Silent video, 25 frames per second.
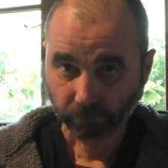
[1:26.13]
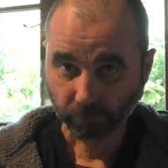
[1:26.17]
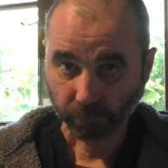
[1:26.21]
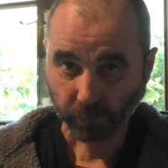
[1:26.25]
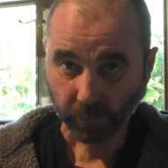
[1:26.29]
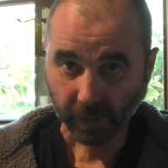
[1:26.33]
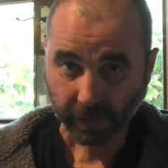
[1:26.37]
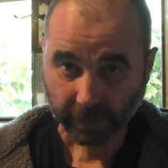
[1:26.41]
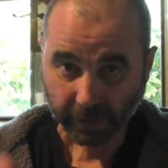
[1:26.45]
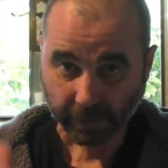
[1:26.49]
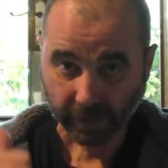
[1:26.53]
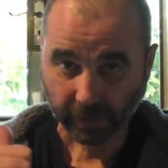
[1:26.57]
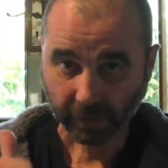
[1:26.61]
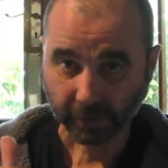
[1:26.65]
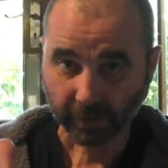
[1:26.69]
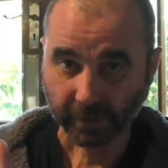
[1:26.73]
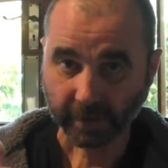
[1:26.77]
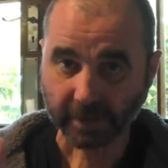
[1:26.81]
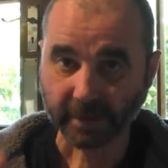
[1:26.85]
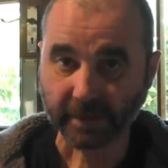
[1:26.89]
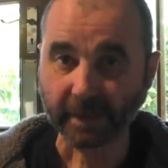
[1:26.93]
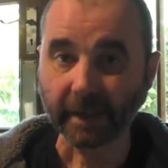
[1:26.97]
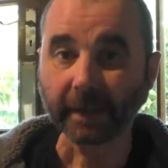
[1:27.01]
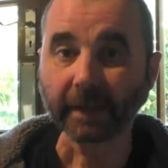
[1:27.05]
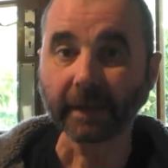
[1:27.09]
but now I got a
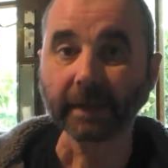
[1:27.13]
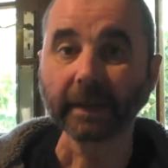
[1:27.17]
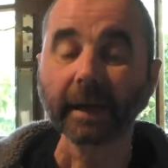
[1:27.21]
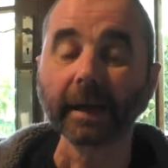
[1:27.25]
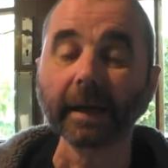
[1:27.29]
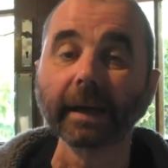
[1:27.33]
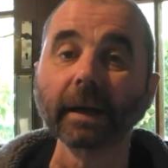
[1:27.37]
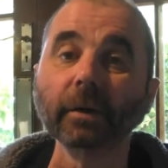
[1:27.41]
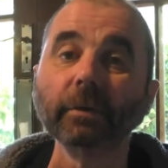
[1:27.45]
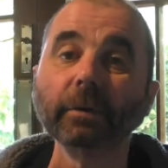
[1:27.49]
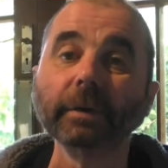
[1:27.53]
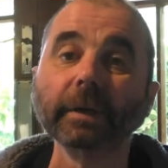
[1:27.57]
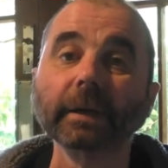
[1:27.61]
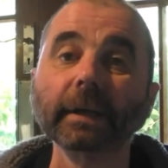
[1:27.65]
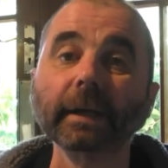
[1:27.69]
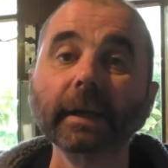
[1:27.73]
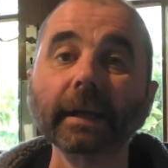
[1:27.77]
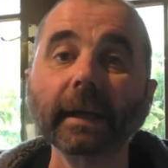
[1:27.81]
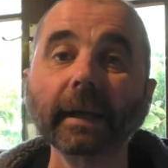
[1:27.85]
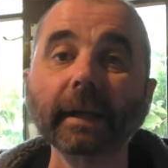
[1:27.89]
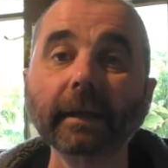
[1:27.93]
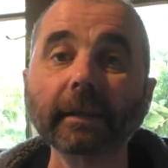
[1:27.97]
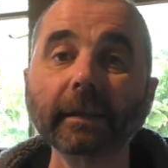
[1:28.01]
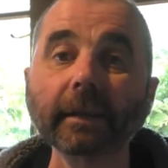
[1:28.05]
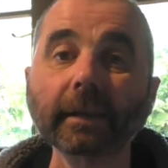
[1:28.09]
sunny day. I want to get
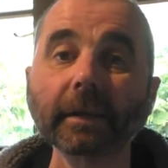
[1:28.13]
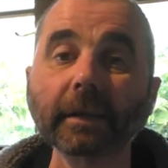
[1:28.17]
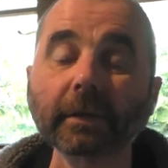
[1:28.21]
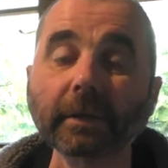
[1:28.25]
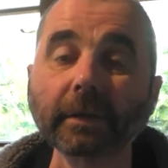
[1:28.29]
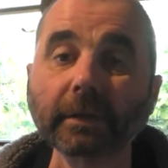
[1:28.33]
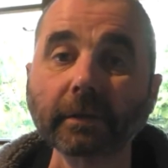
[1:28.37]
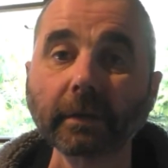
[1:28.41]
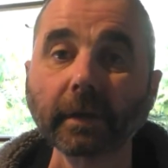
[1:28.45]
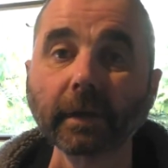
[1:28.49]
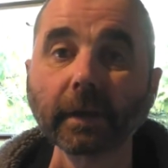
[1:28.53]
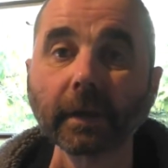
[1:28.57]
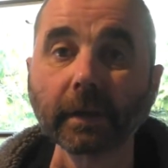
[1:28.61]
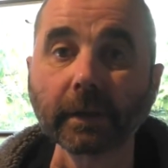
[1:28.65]
out there and